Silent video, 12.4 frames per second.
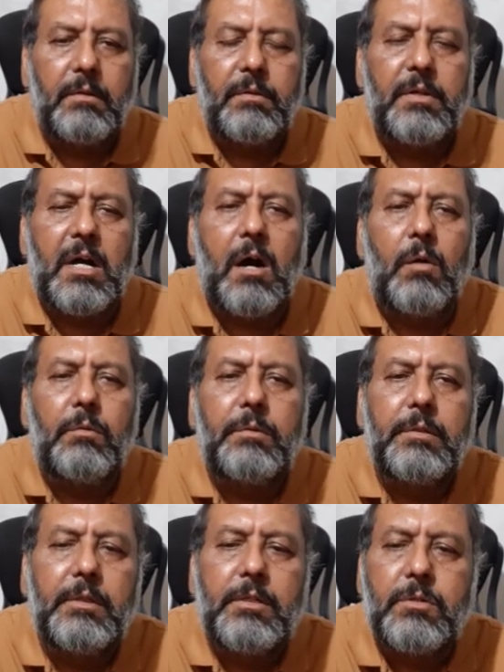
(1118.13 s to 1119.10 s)
Now
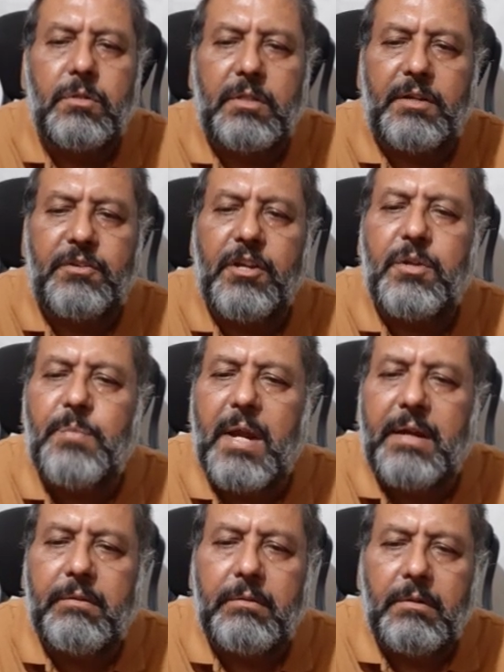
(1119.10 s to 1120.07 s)
to the
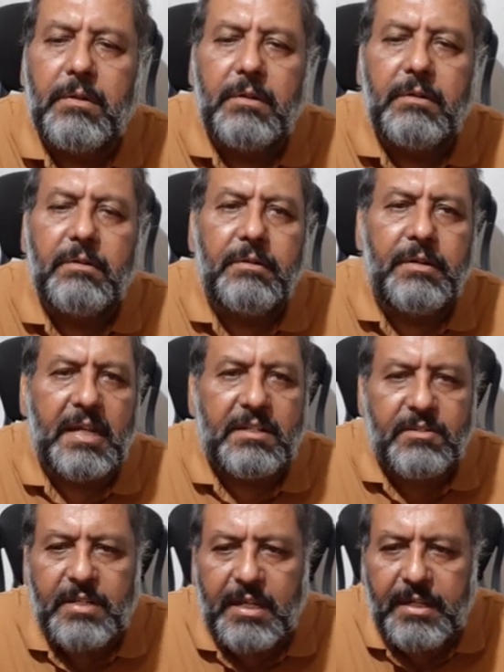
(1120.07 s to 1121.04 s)
treatment,
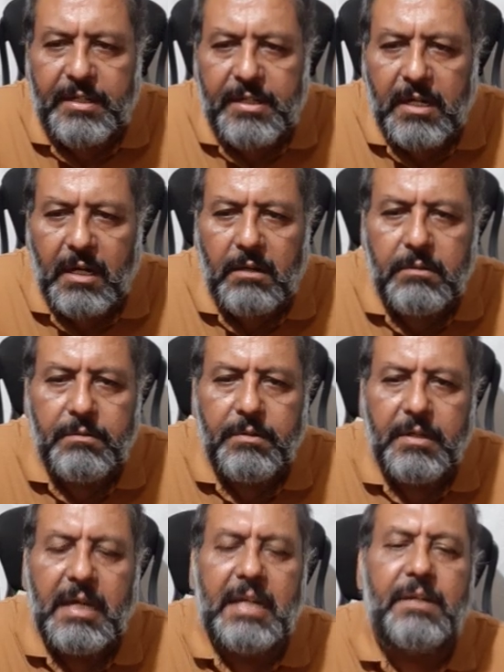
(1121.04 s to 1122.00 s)
rest the area,
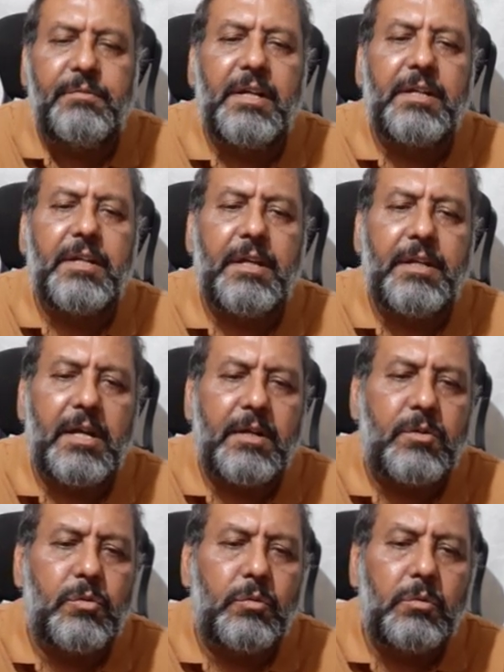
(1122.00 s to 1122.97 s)
elevate area
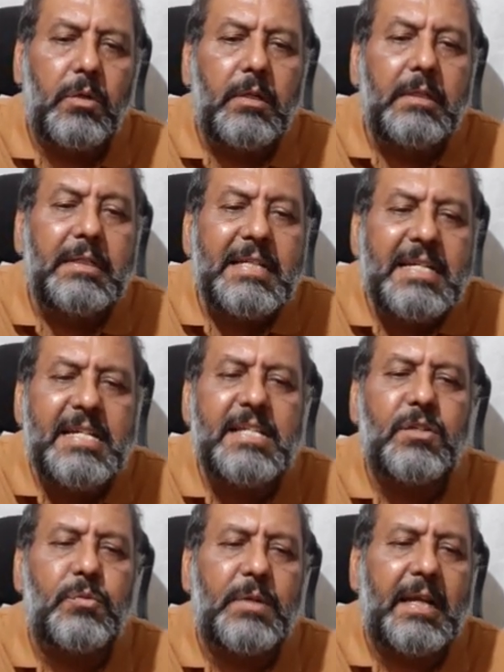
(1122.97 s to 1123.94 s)
to ease
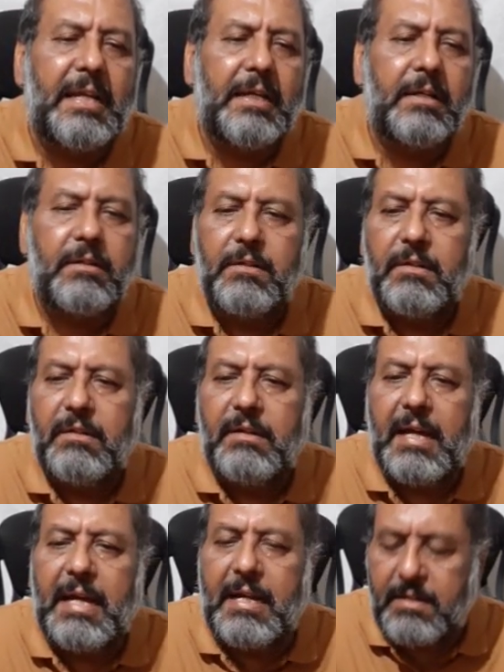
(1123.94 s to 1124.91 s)
swelling
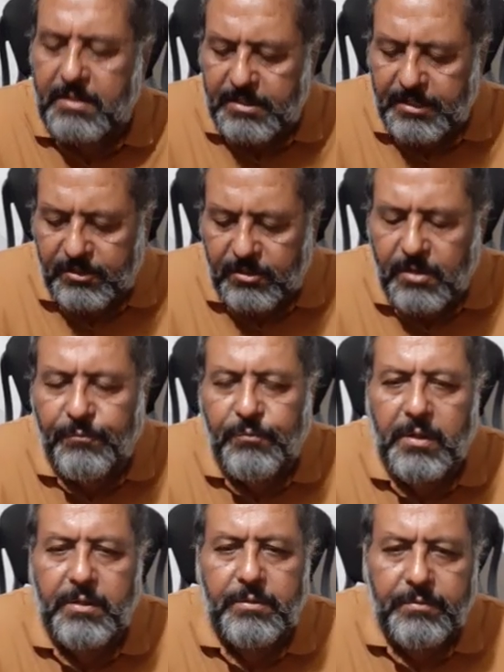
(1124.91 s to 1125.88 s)
and
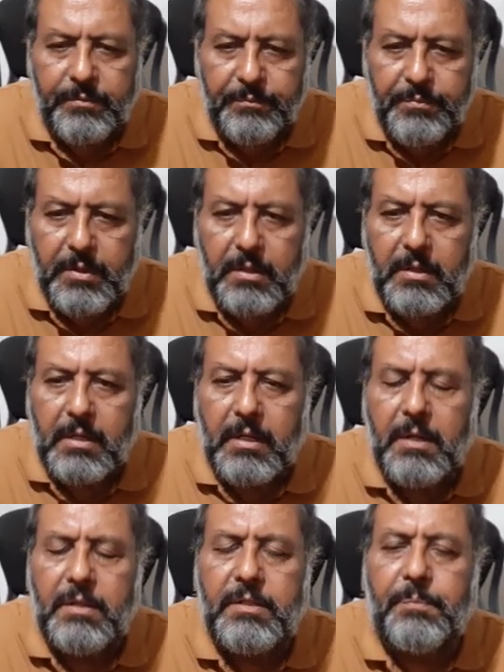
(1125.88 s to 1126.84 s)
discomfort.
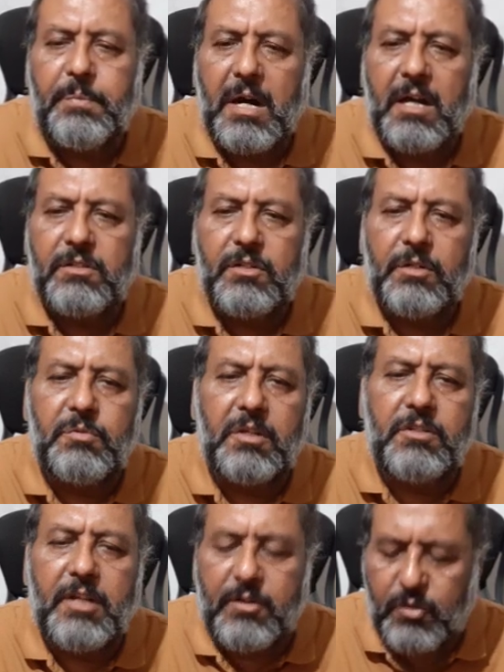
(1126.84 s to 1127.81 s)
In the past, it
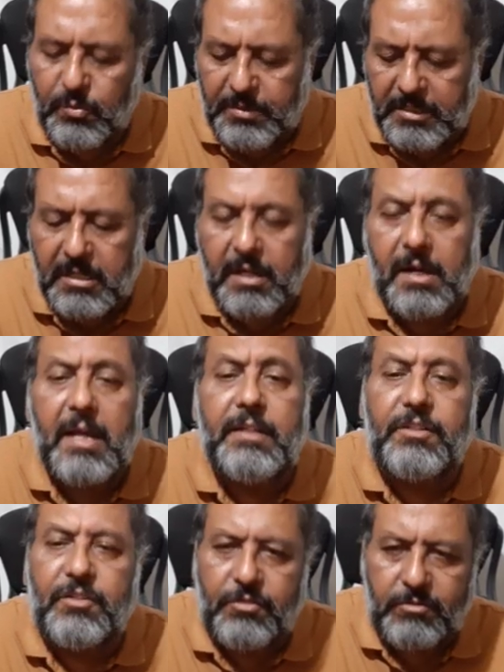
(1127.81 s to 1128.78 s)
was said to be the
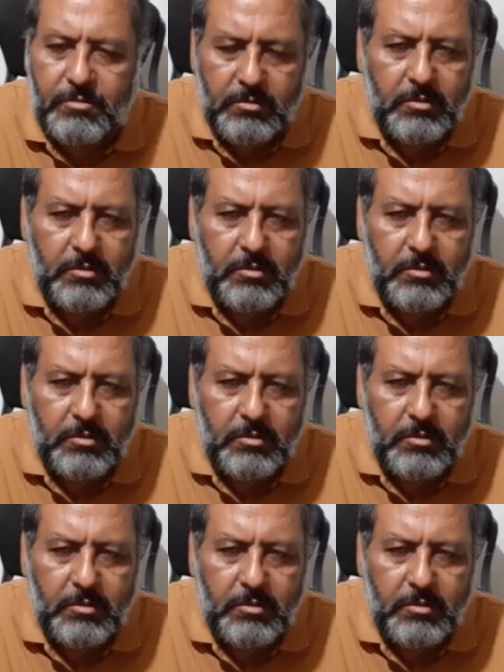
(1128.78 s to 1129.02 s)
rice